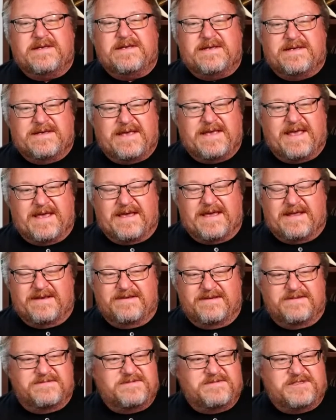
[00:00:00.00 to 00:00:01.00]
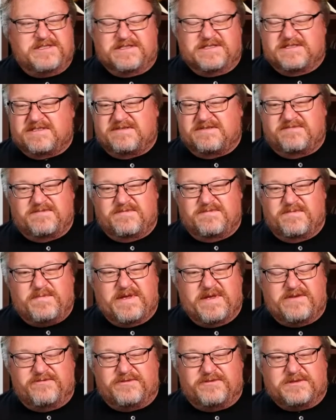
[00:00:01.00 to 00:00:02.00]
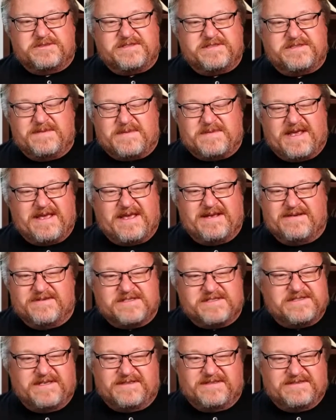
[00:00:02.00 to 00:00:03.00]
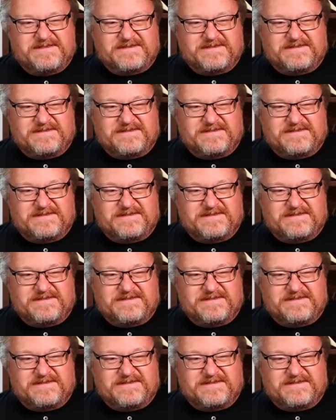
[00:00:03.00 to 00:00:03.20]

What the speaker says: and just been full steam ahead ever since.